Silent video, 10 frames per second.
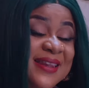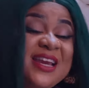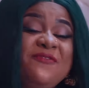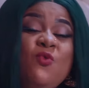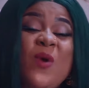That
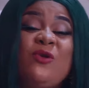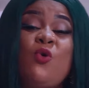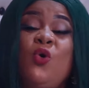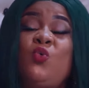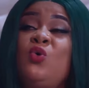even when
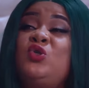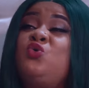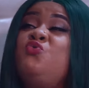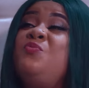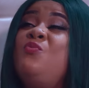God wants
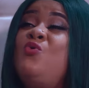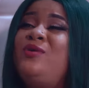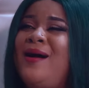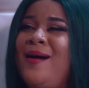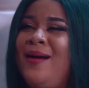to remold
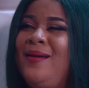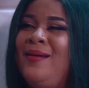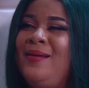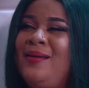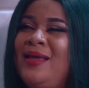
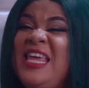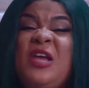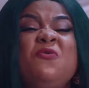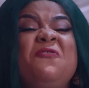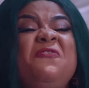her,
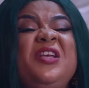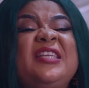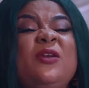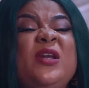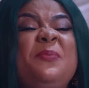he will
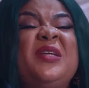fix another